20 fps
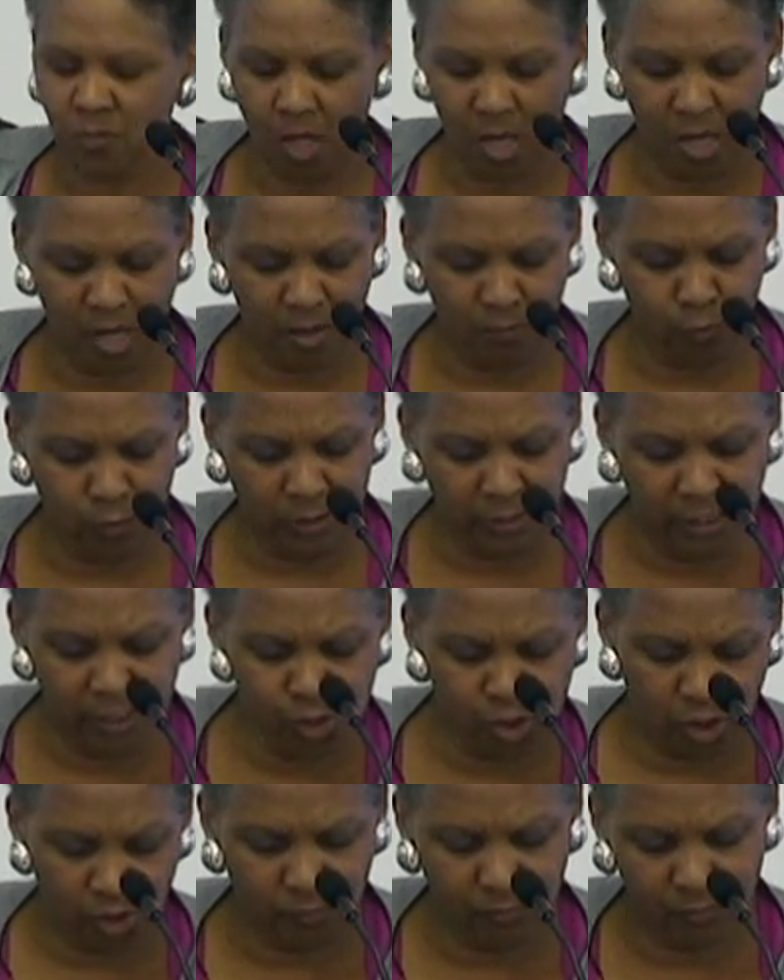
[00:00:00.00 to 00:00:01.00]

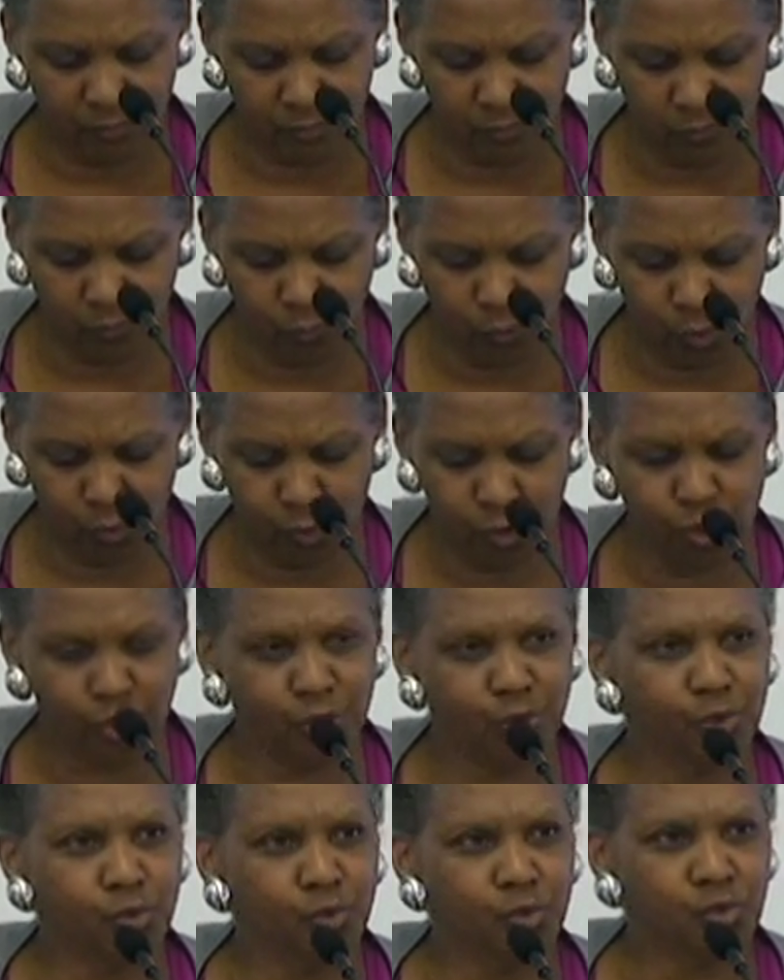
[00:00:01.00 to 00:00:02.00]
Religion, which was
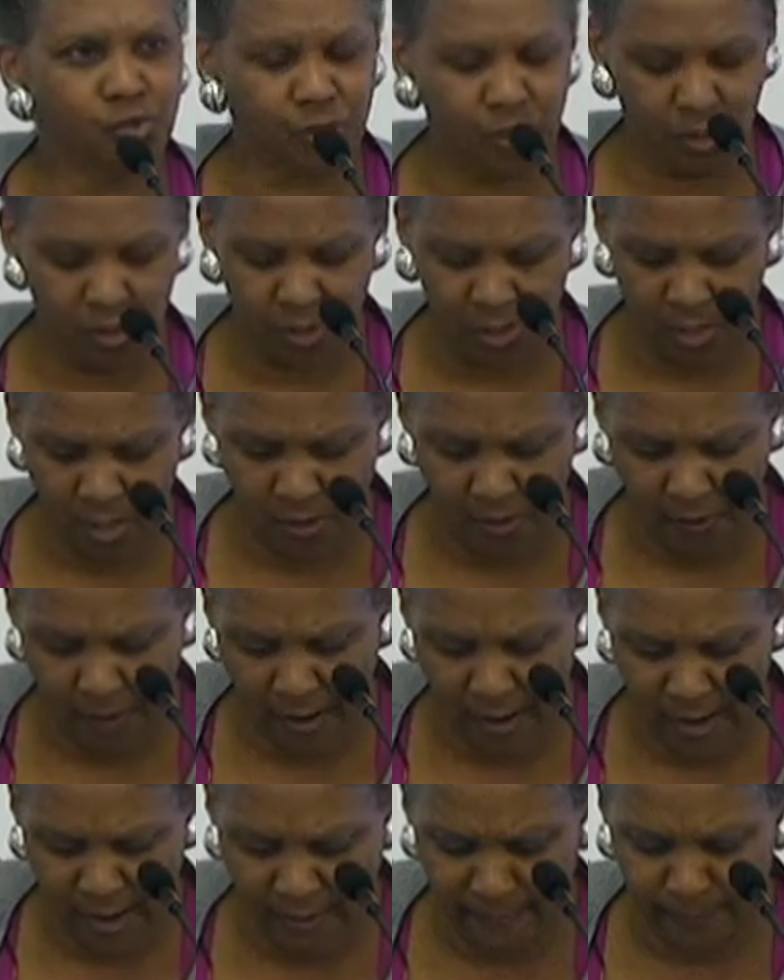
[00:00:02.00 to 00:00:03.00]
used
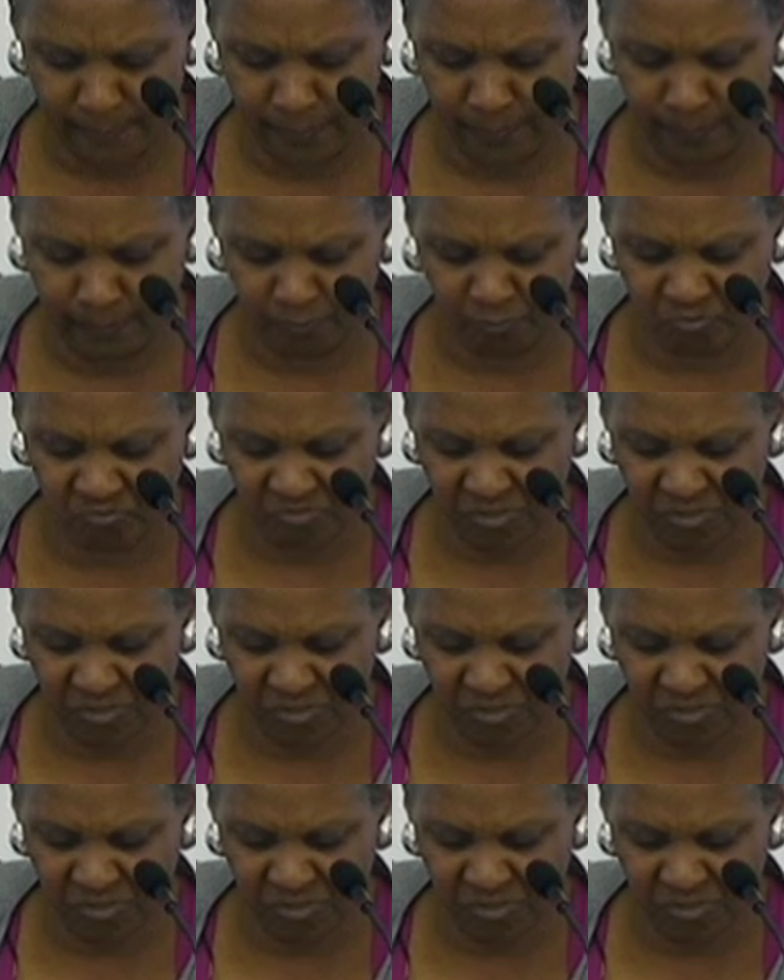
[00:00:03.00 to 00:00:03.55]
and